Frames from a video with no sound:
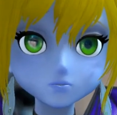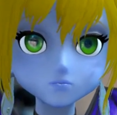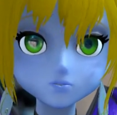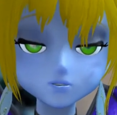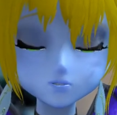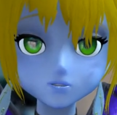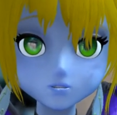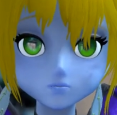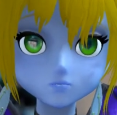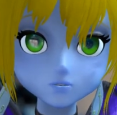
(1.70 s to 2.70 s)
You don't
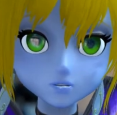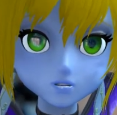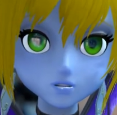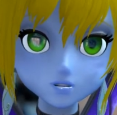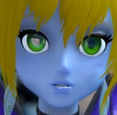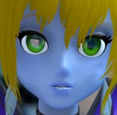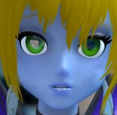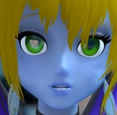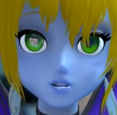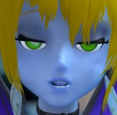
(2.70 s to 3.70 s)
know the
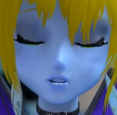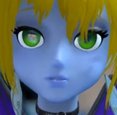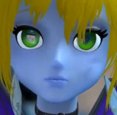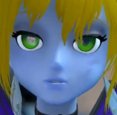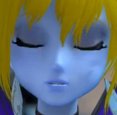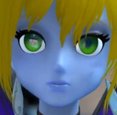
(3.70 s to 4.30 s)
half of the